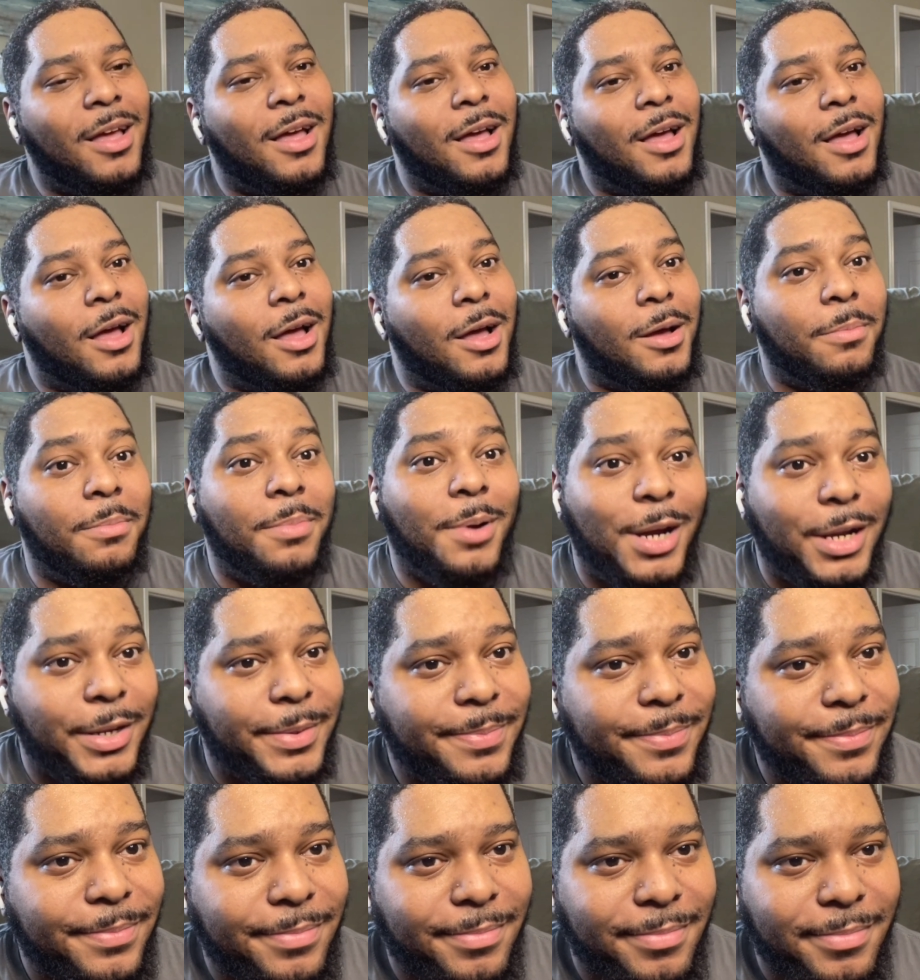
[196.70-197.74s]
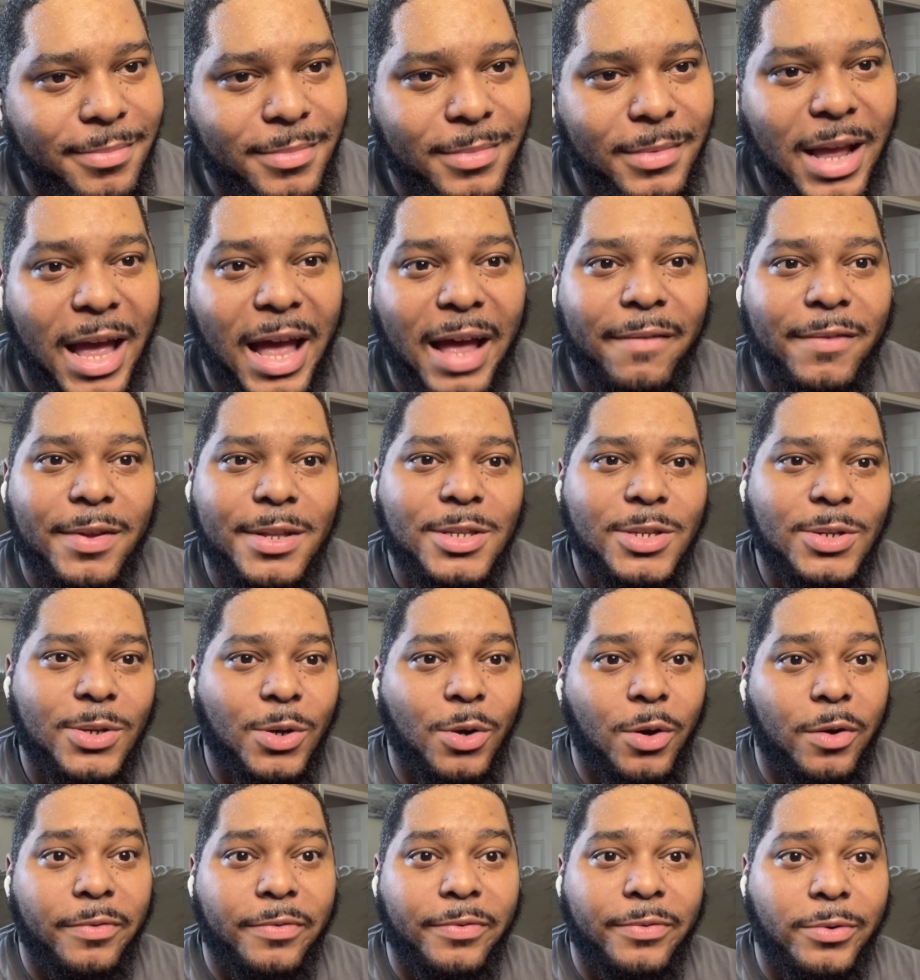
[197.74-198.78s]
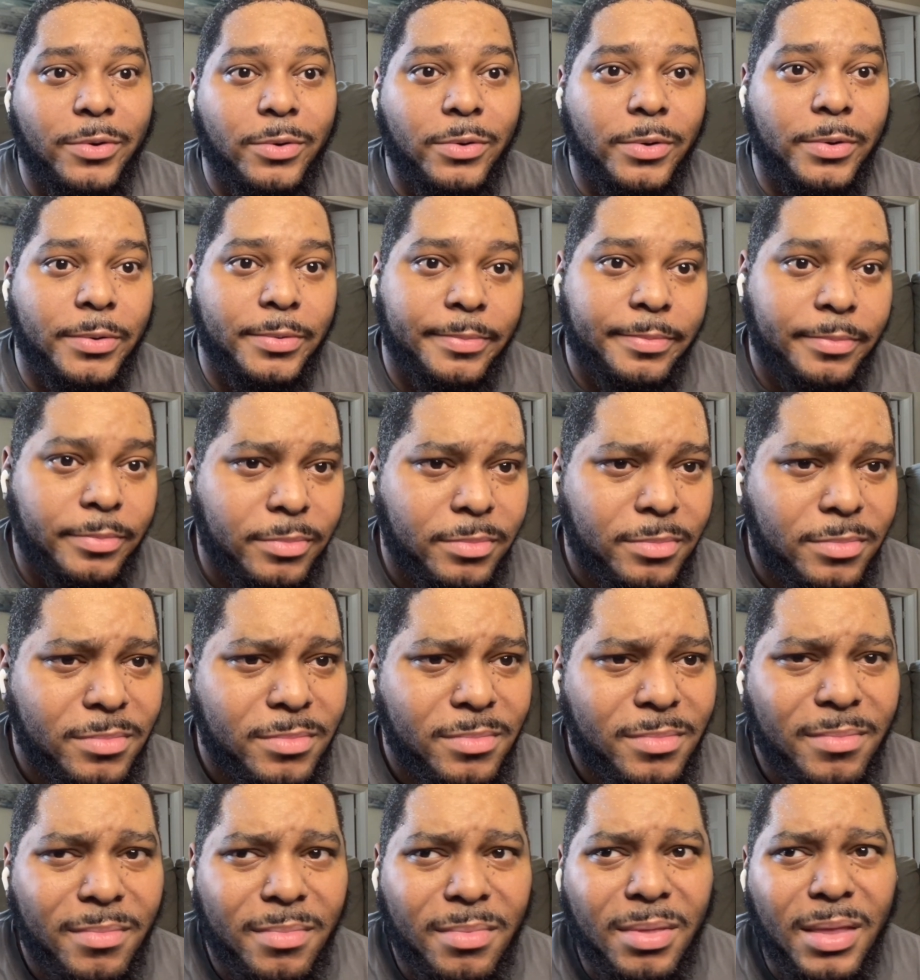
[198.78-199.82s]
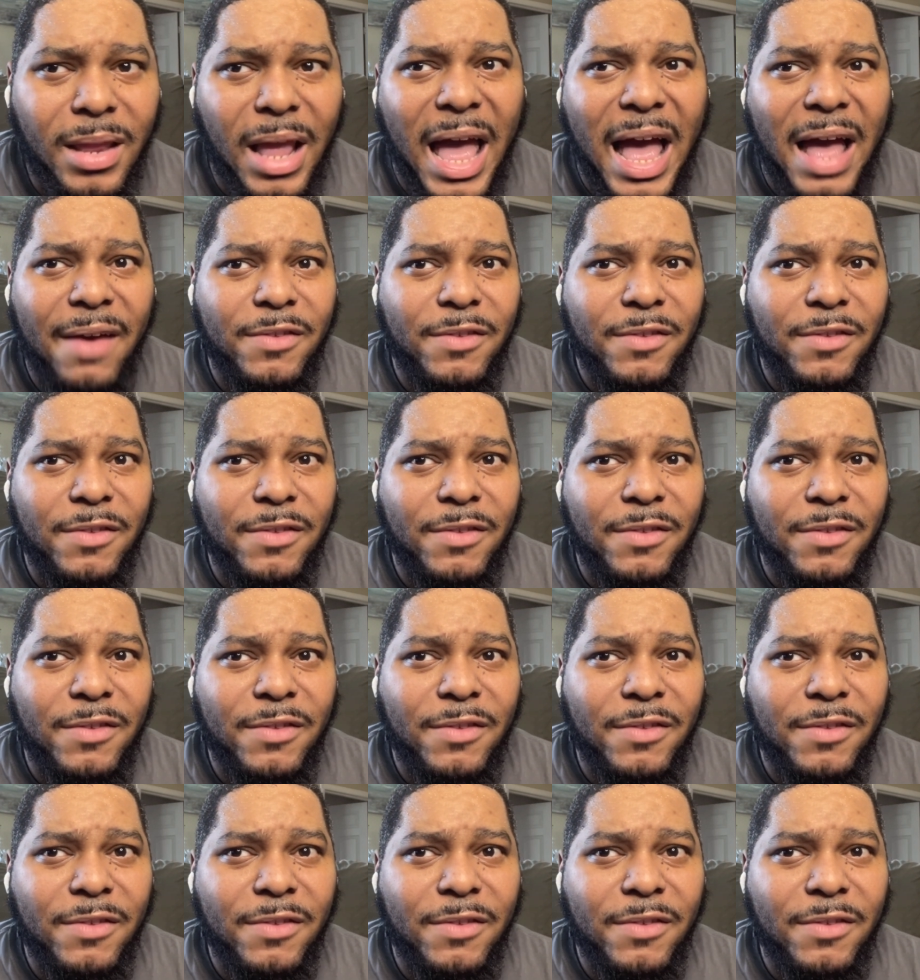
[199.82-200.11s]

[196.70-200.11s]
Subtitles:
but having to go through having